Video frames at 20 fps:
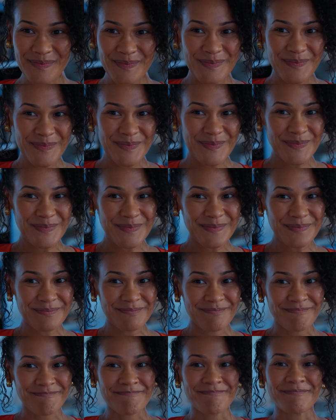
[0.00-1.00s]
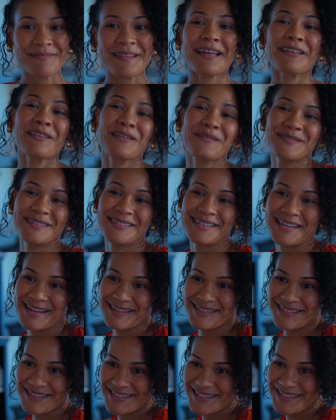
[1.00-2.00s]
I love to dance.
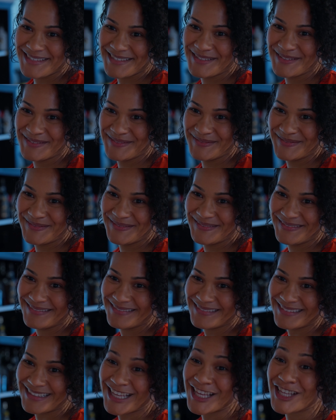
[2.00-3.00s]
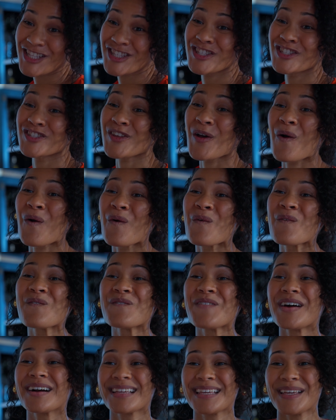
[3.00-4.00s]
It's so
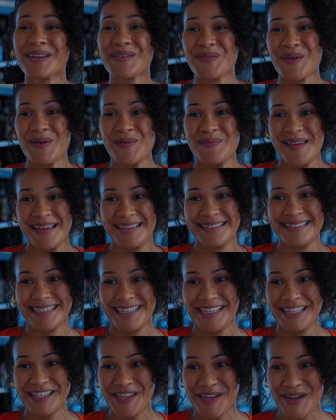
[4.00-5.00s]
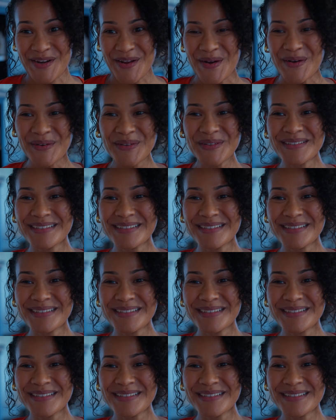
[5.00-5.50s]
fucking romantic, you know?